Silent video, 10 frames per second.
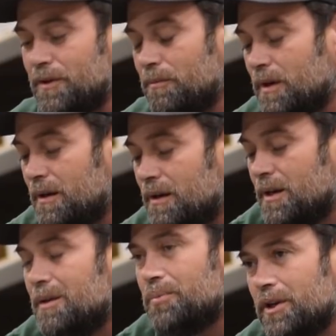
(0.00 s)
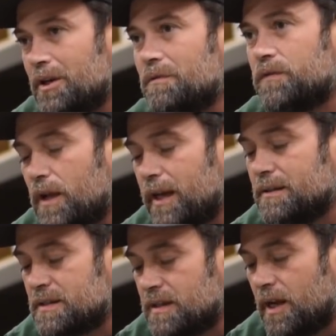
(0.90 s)
them. Pretty good
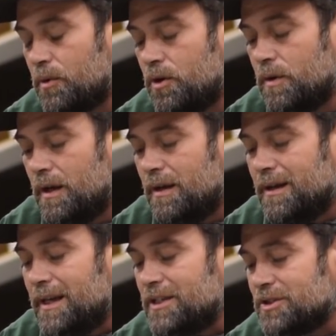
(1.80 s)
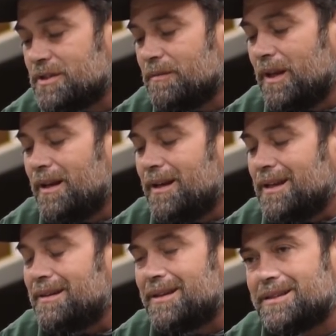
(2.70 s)
flight, stable. It's just
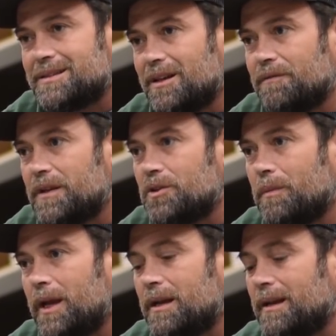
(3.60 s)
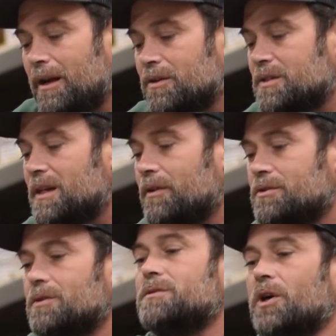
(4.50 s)
this stuff that they're making now. You see how
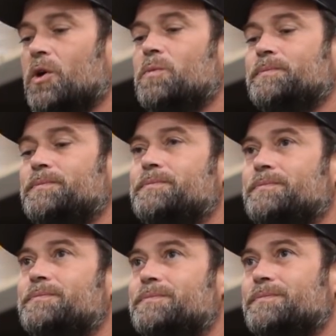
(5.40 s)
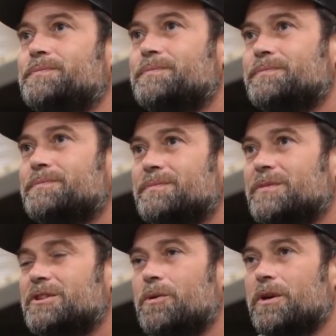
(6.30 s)
there's no dome?
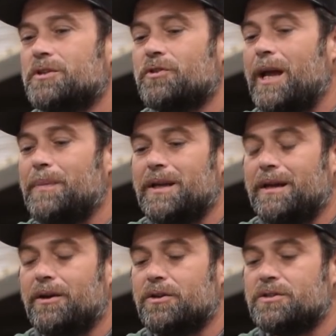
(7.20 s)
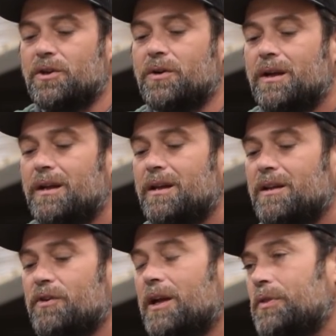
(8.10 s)
There's nowhere to trap any air. So
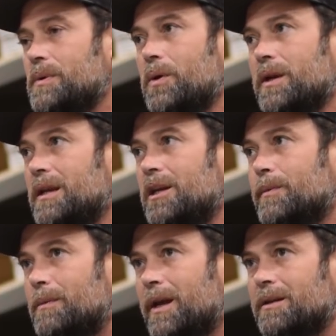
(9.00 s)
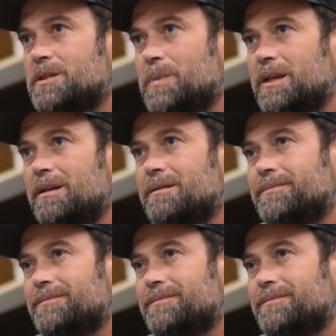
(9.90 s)
if you're not throwing at Eagle McMahon speed,